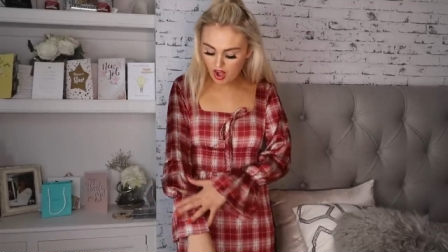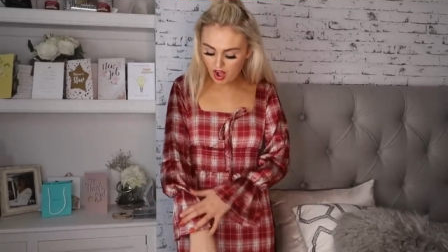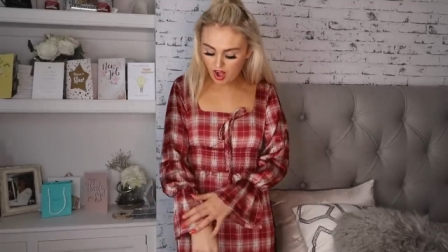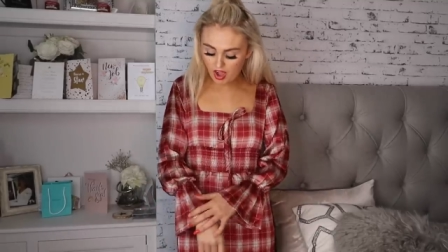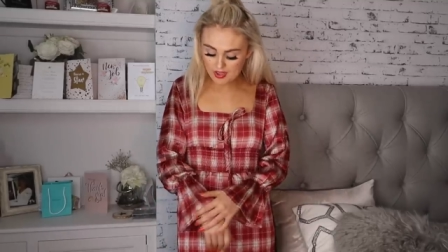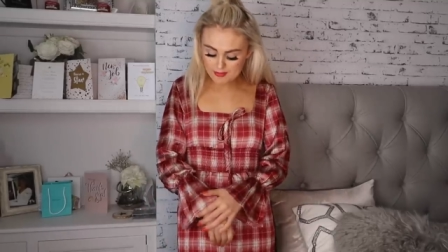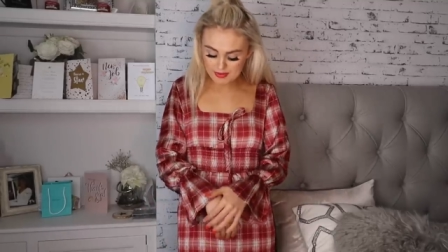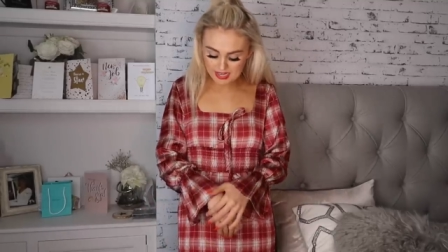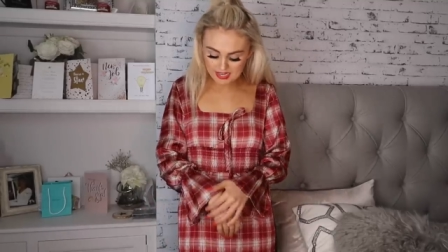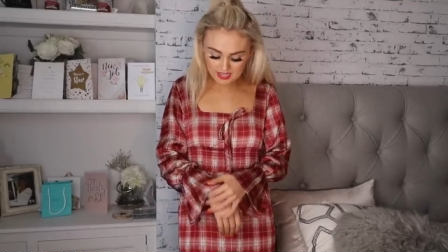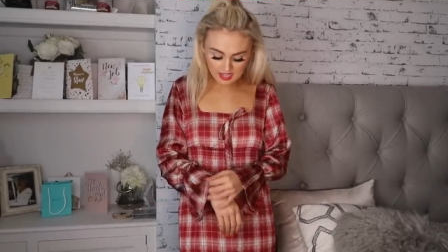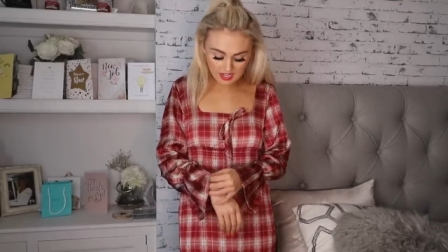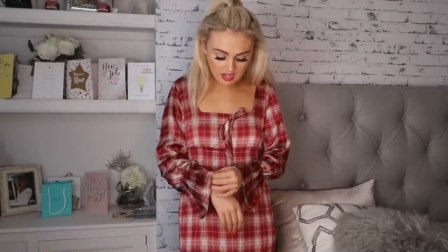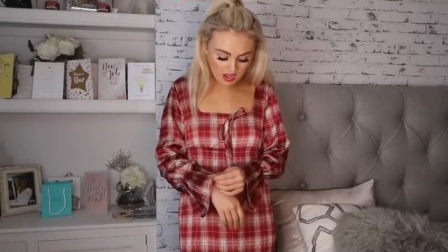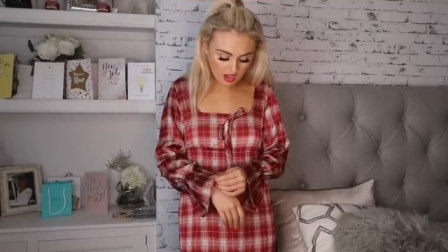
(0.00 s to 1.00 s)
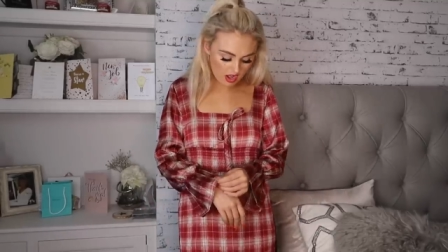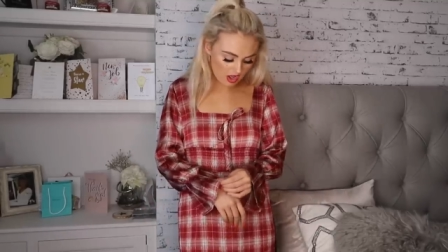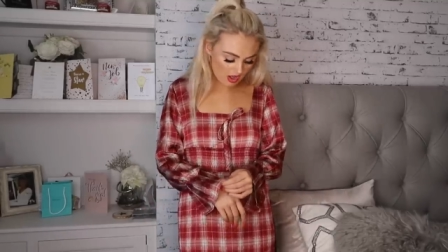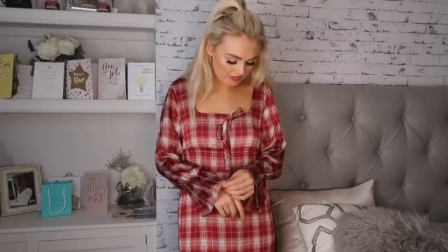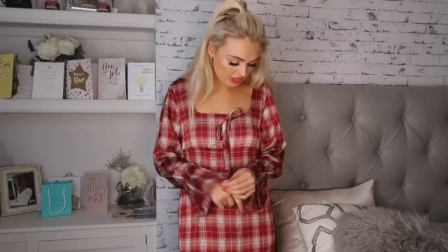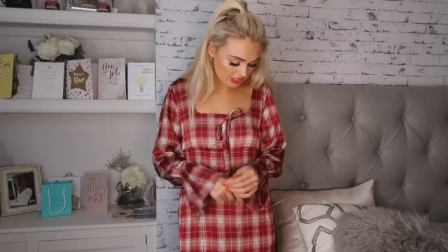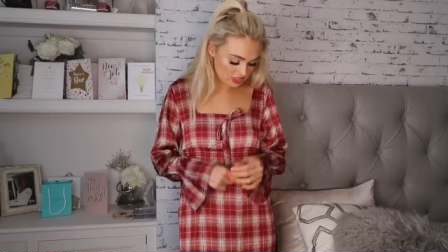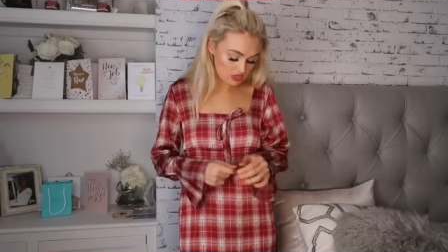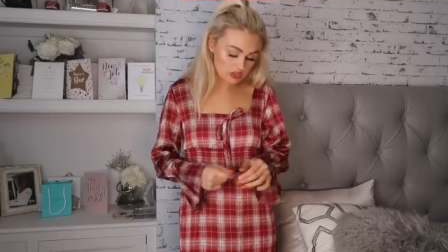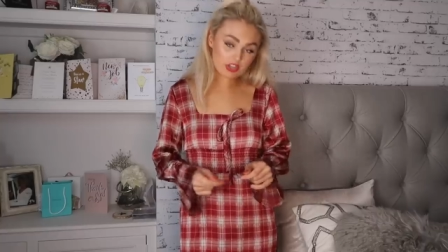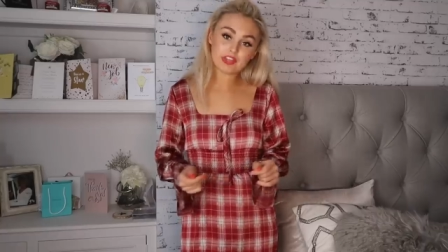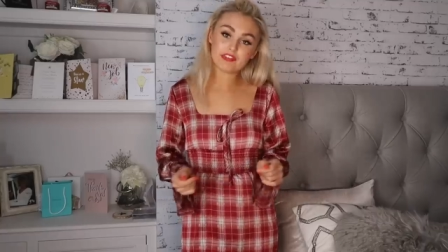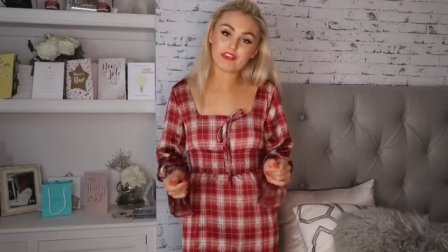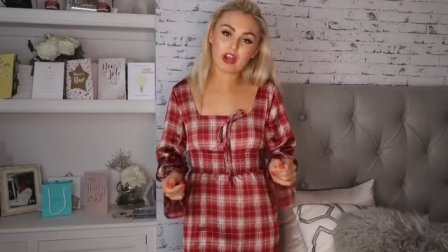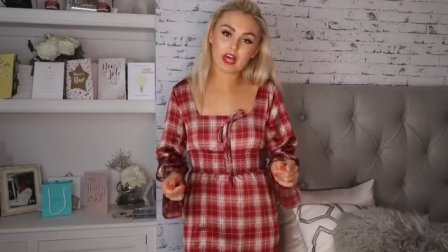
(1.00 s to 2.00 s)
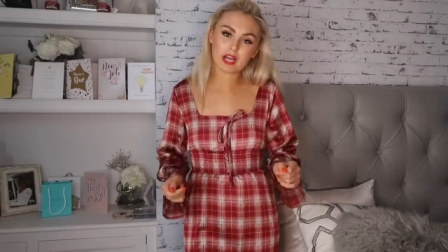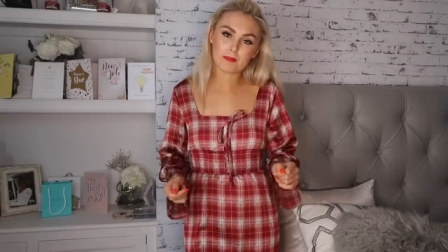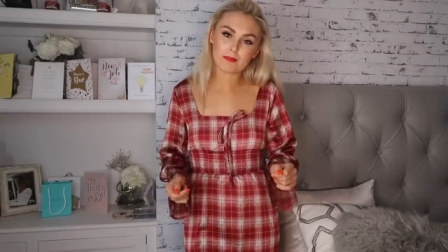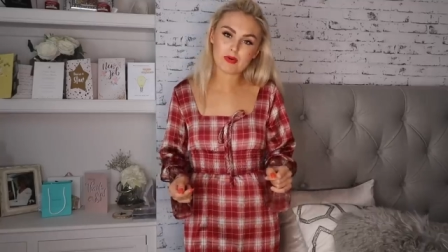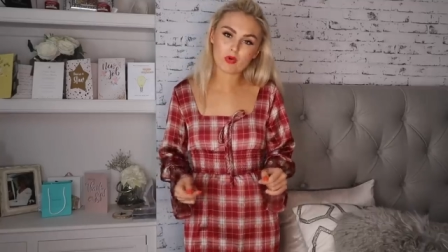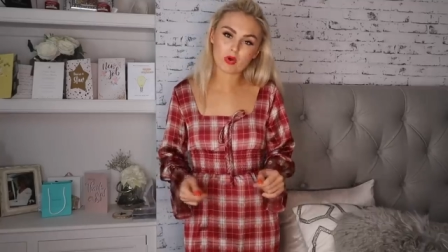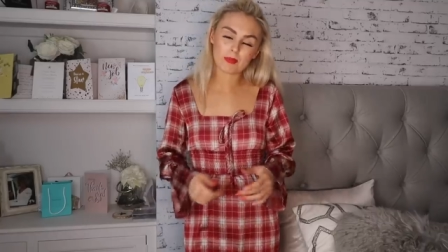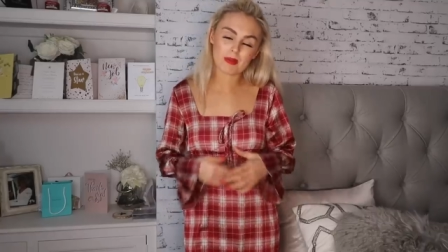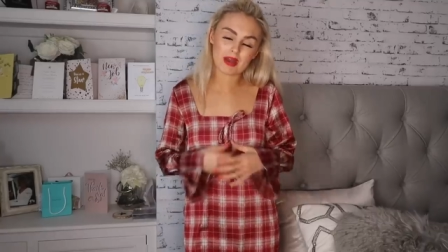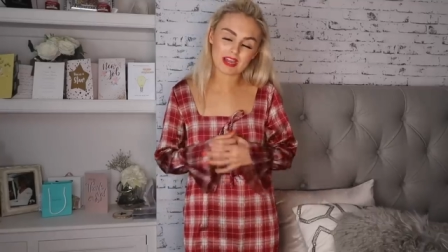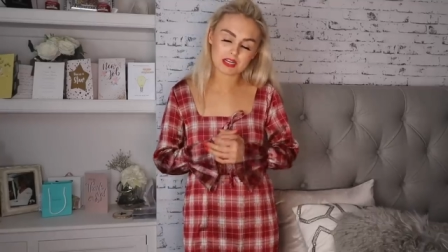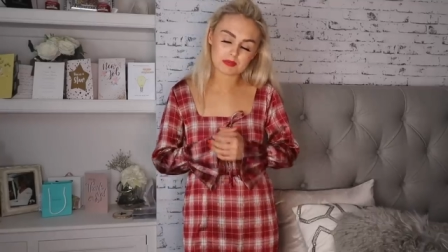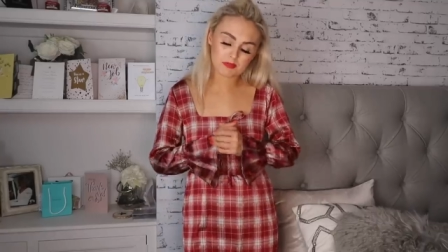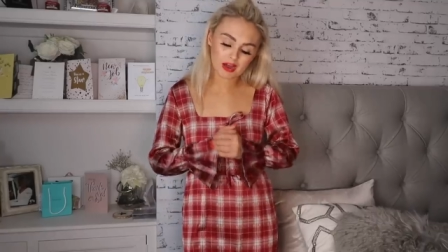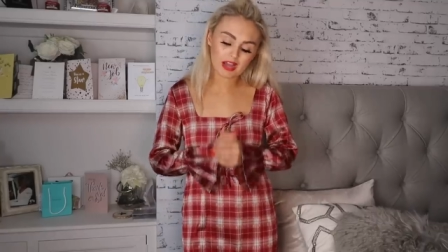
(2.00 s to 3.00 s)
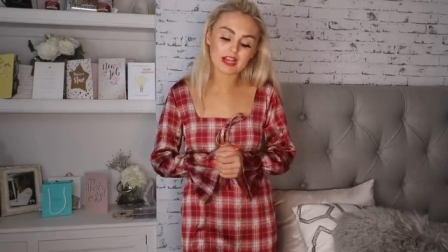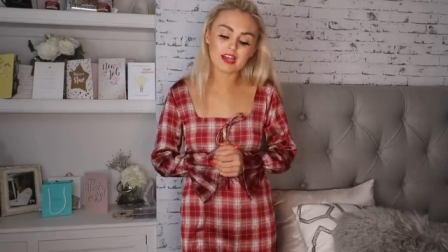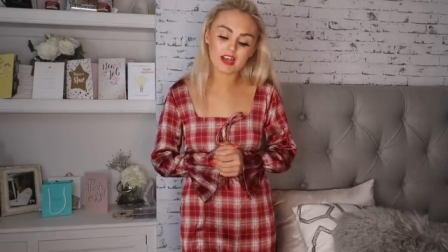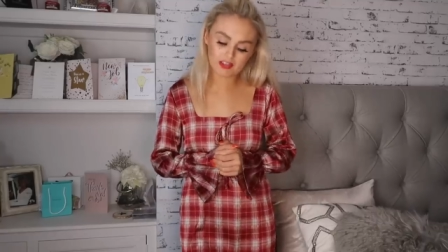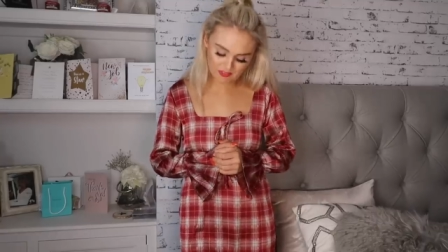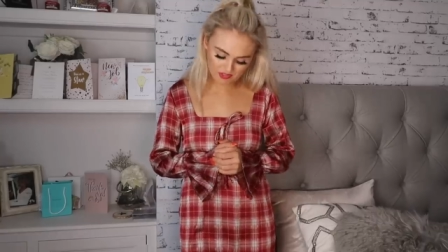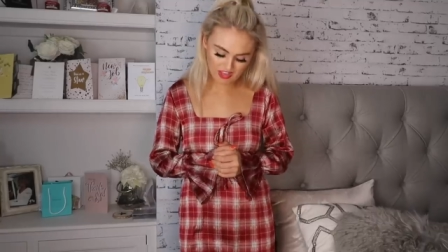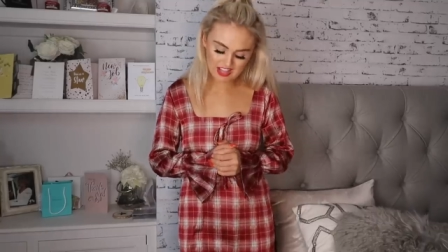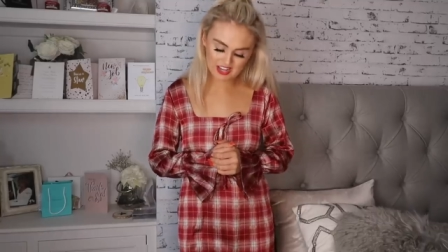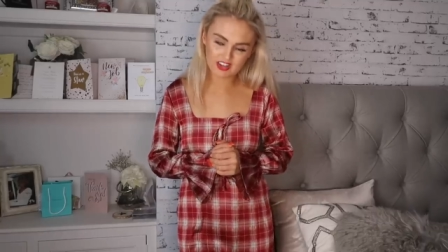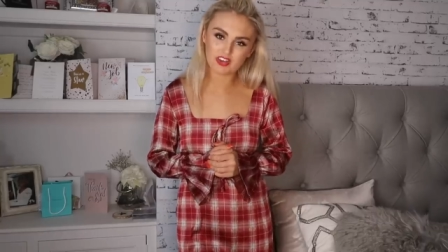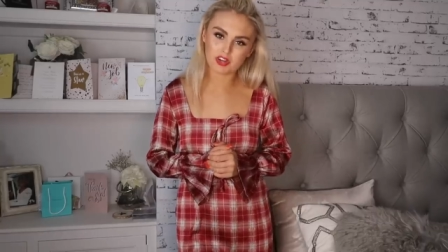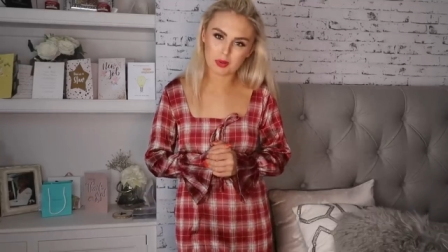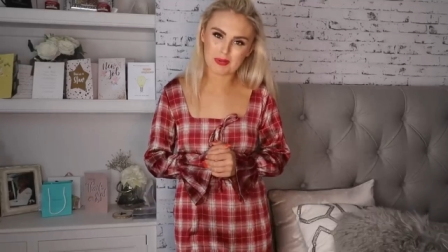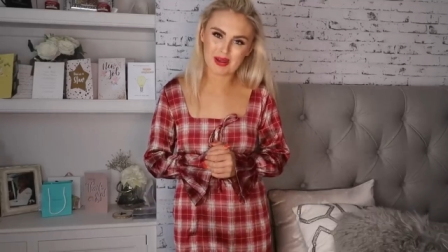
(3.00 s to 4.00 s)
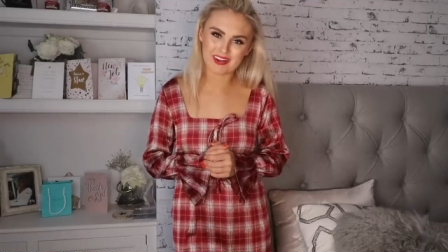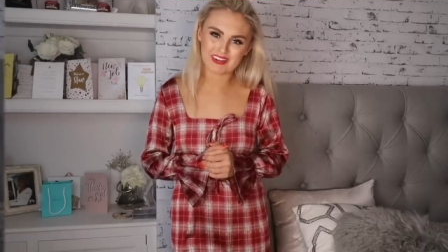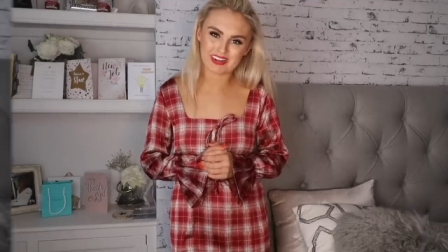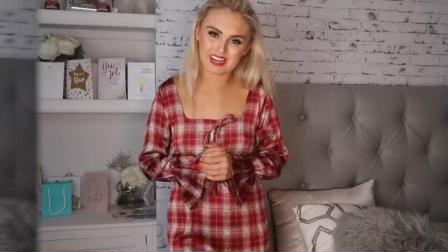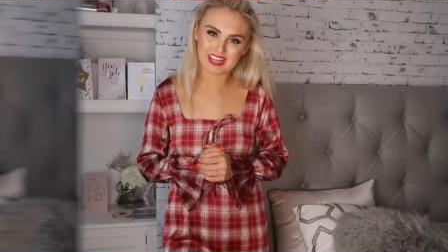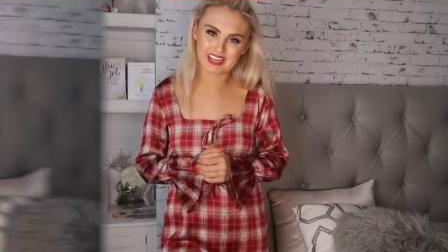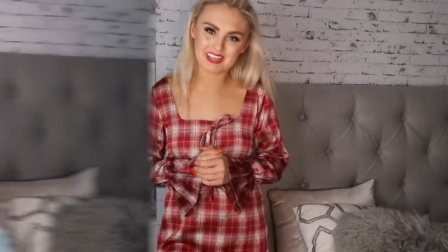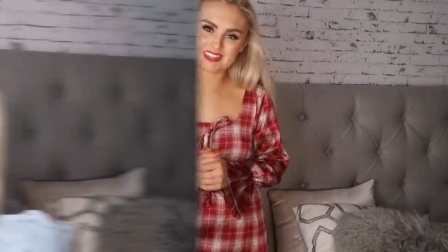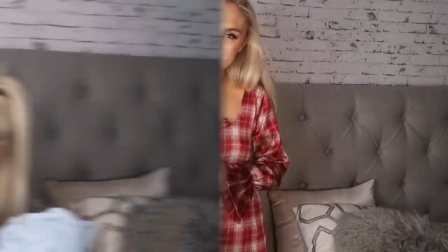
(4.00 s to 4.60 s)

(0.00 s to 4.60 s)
I'm in love. I do kind of feel like a milkmaid, but I love that look apparently.